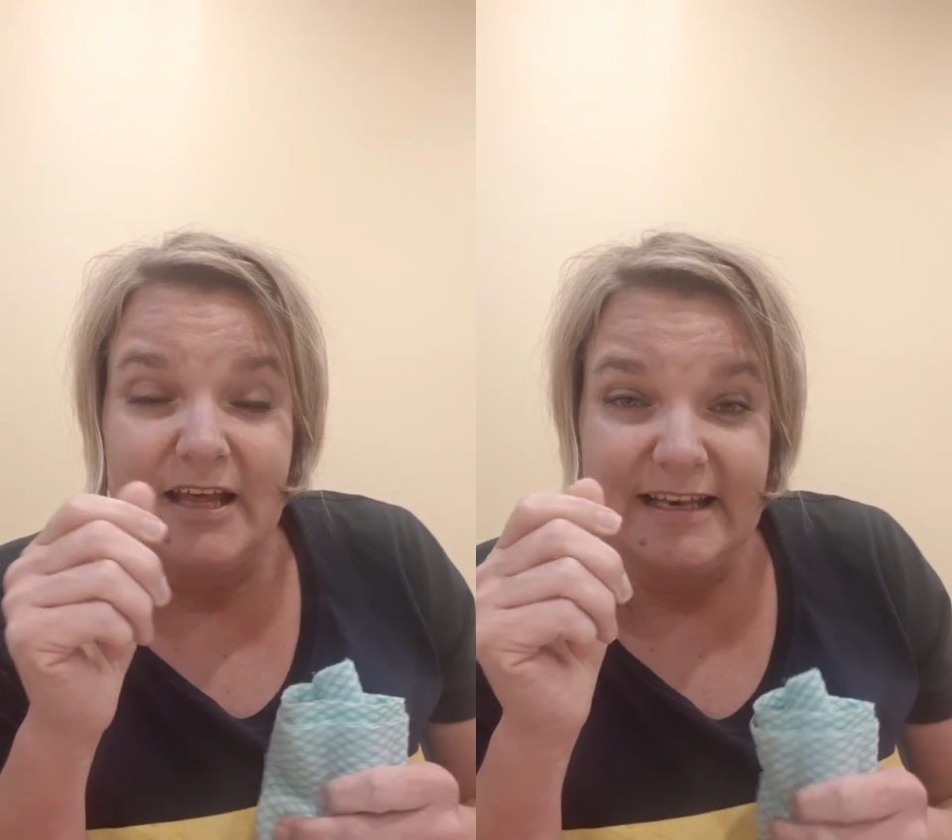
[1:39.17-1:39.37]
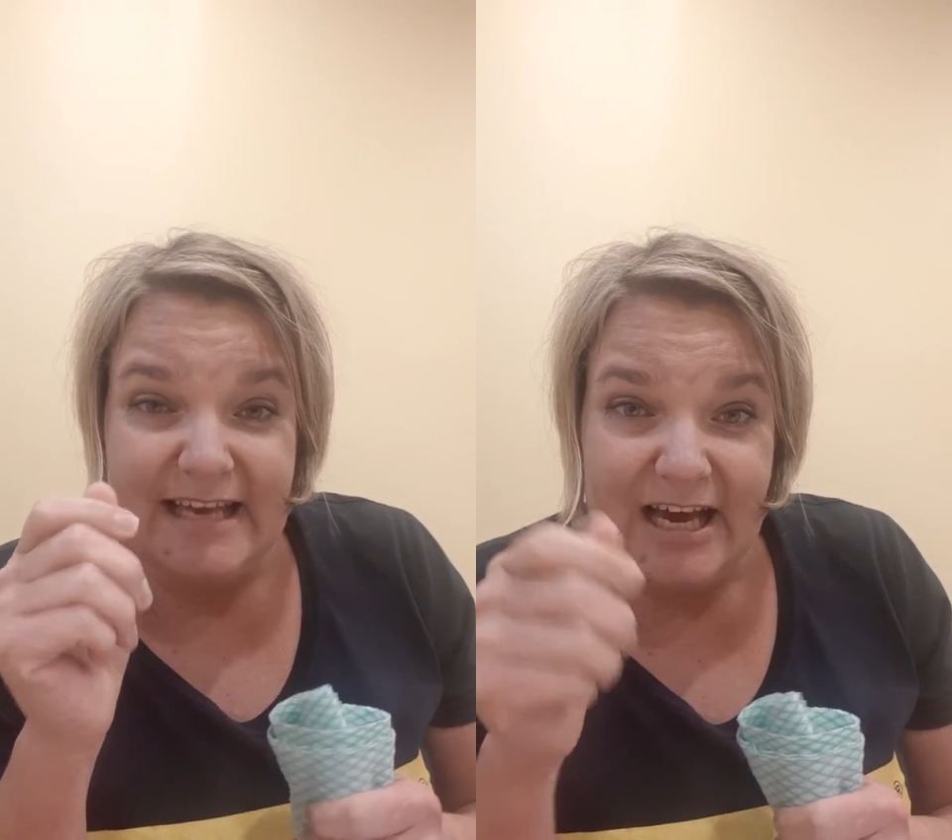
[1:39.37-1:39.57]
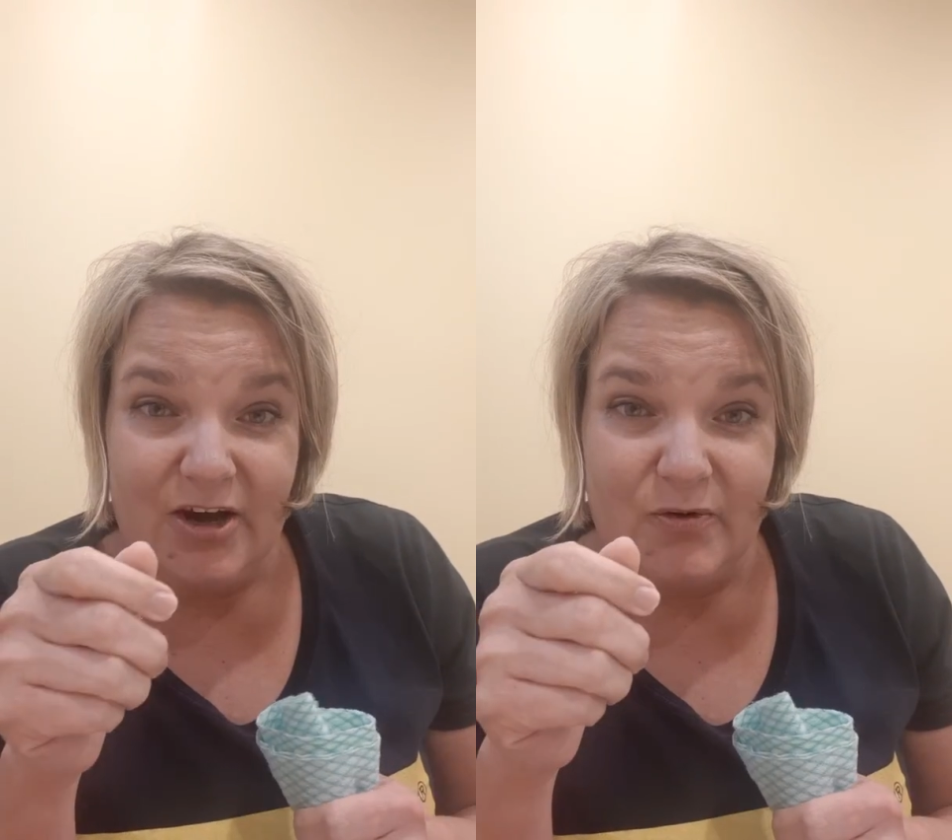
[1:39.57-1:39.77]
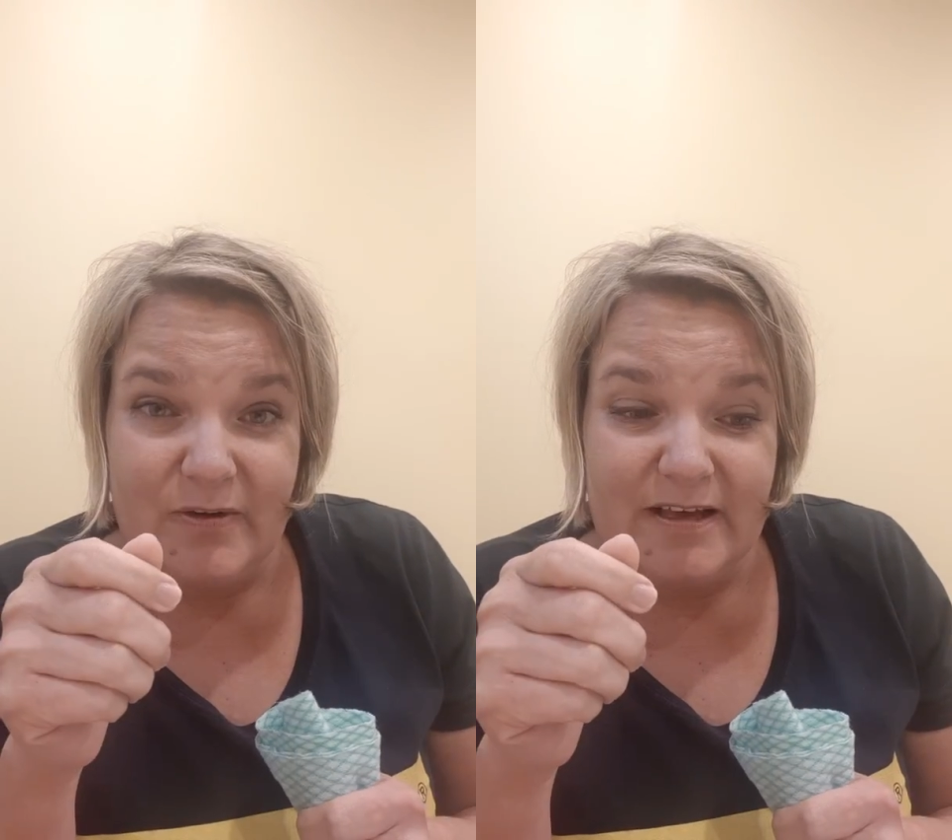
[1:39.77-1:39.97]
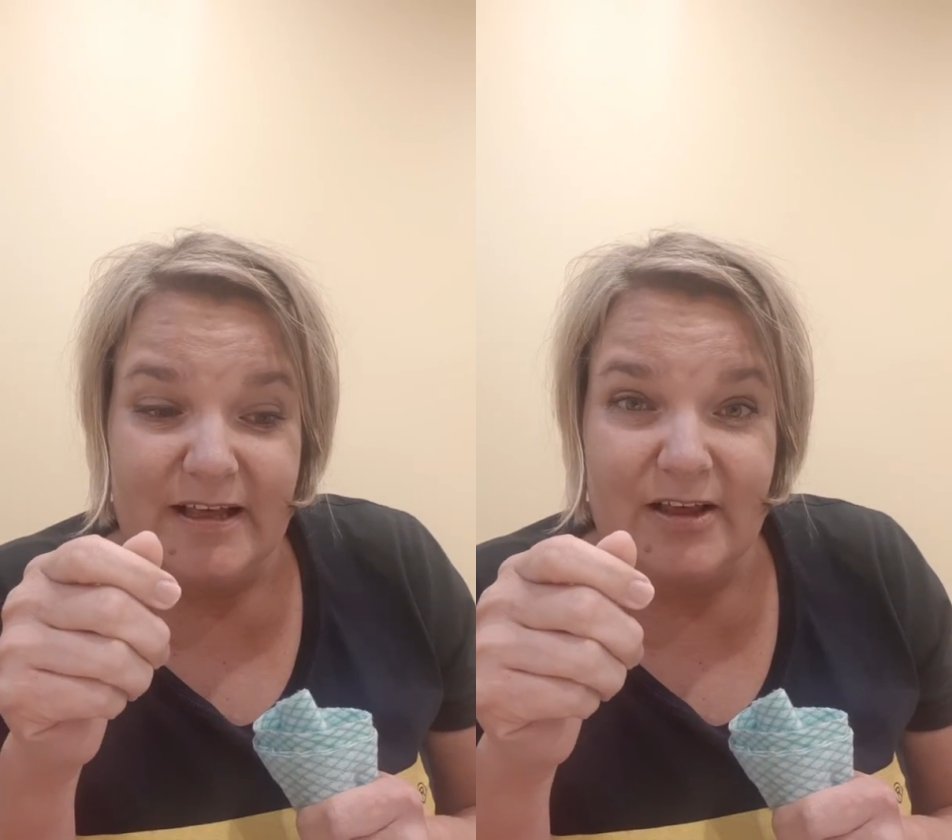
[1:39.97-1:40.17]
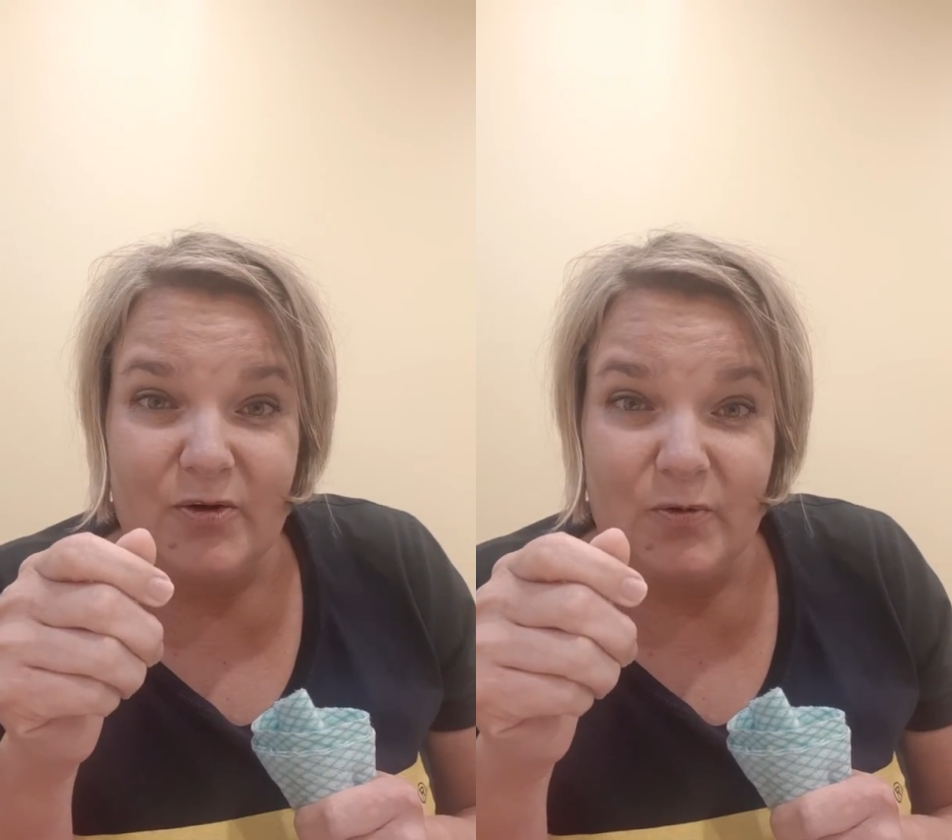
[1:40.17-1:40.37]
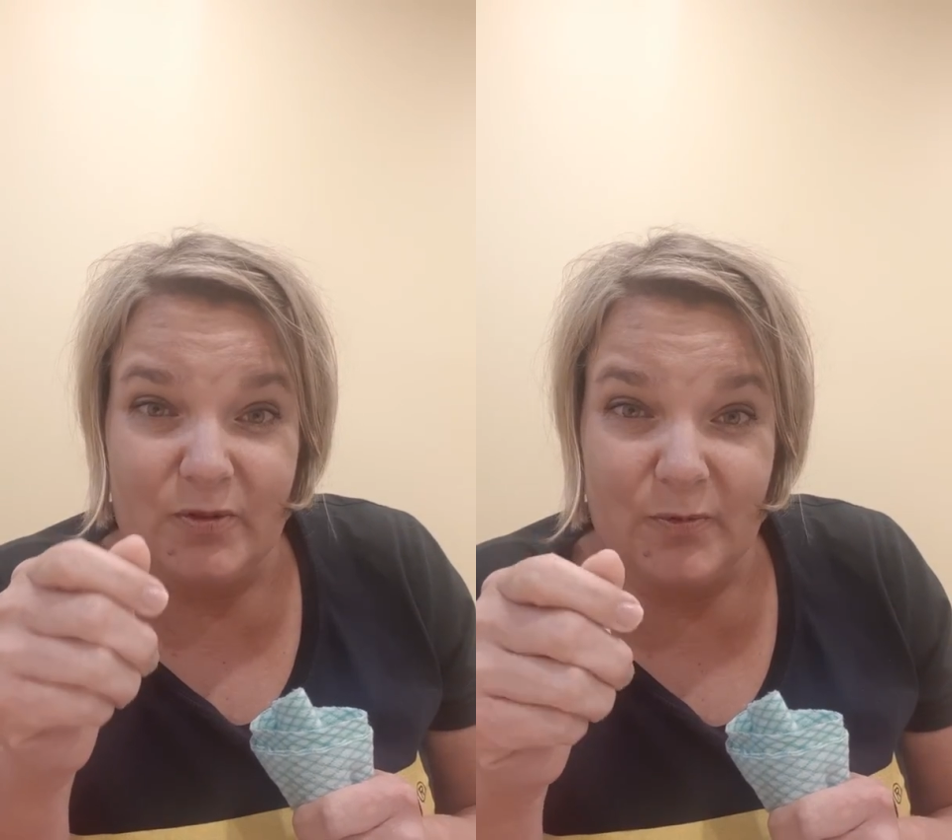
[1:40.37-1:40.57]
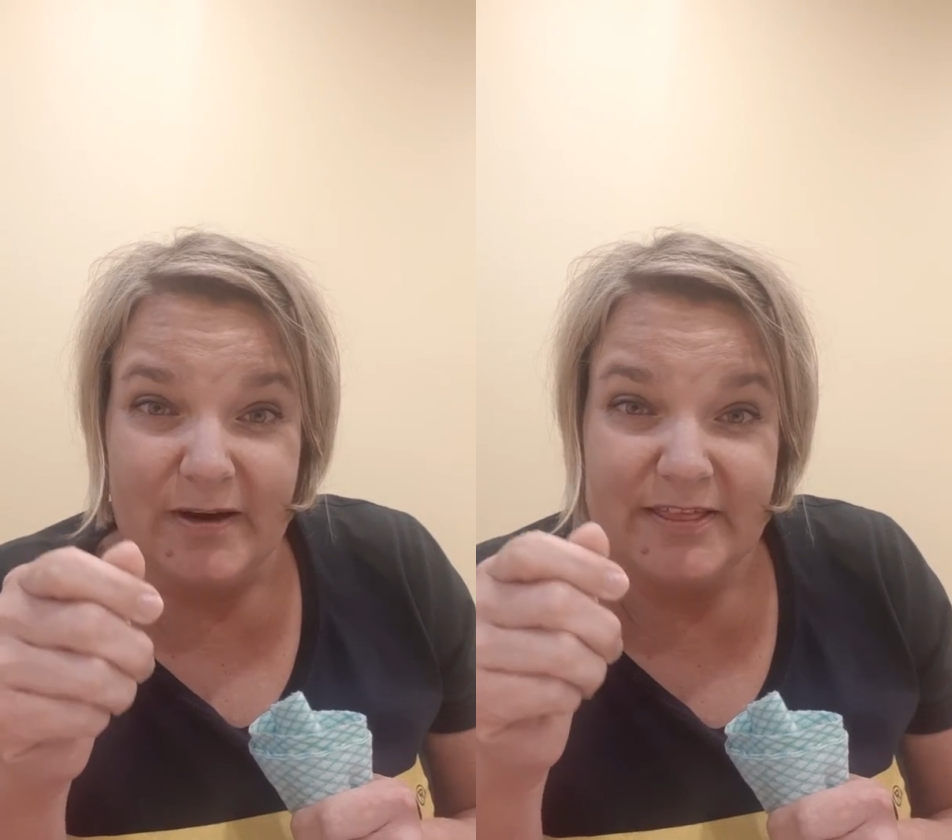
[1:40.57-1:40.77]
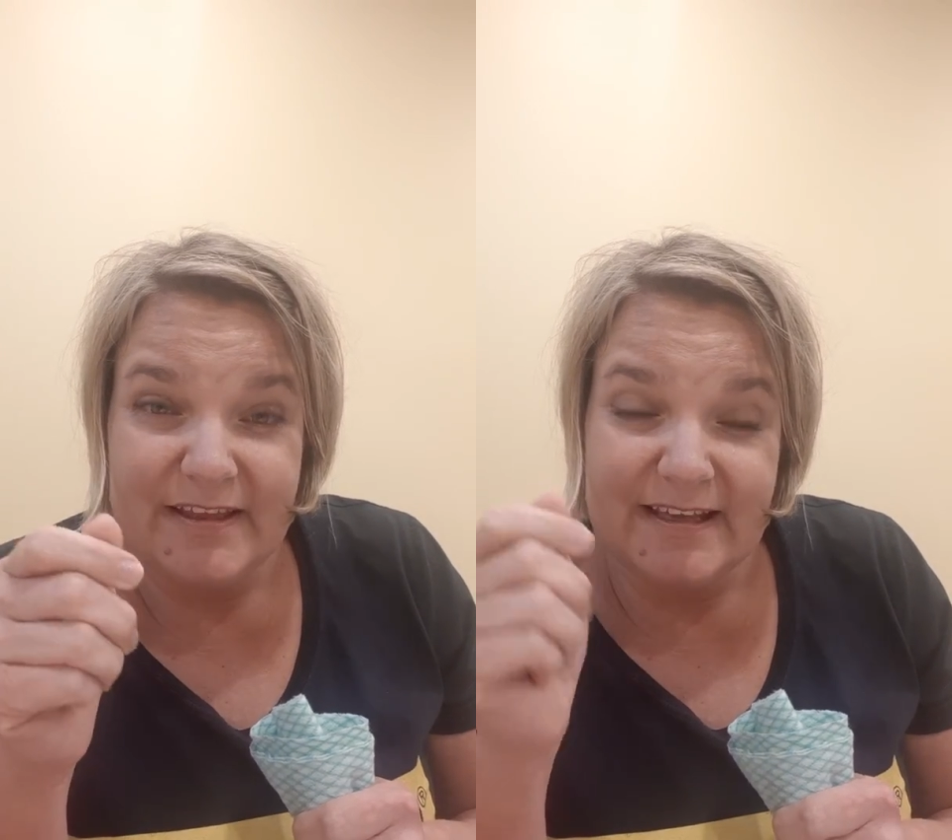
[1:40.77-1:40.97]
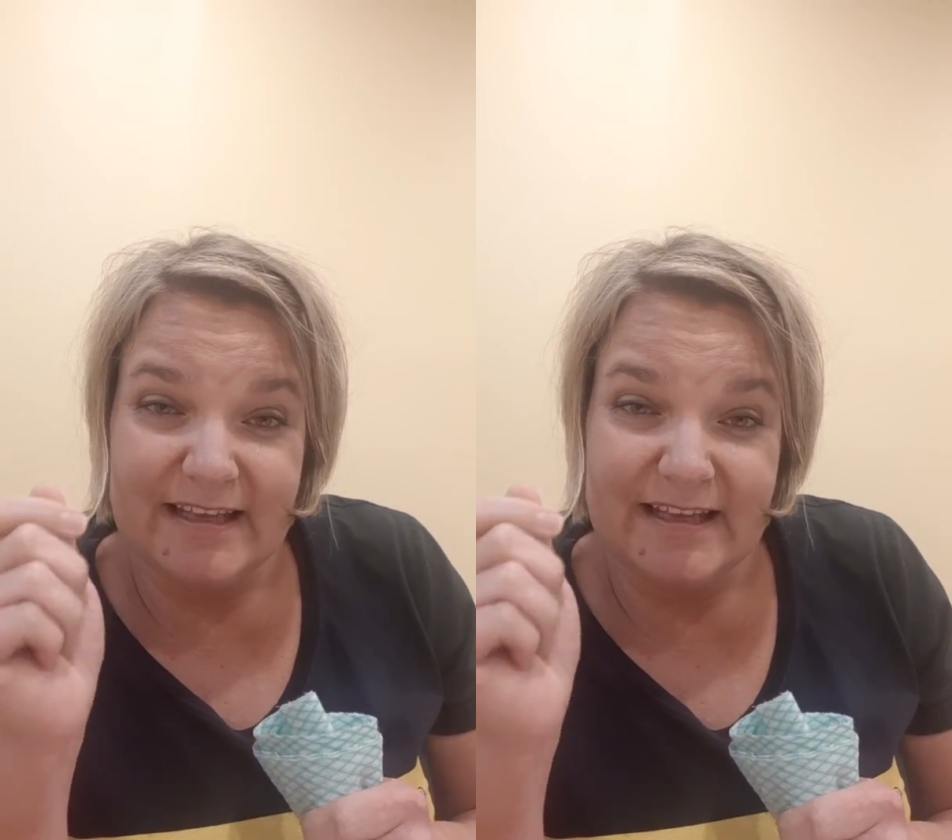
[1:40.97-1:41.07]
Now, the one thing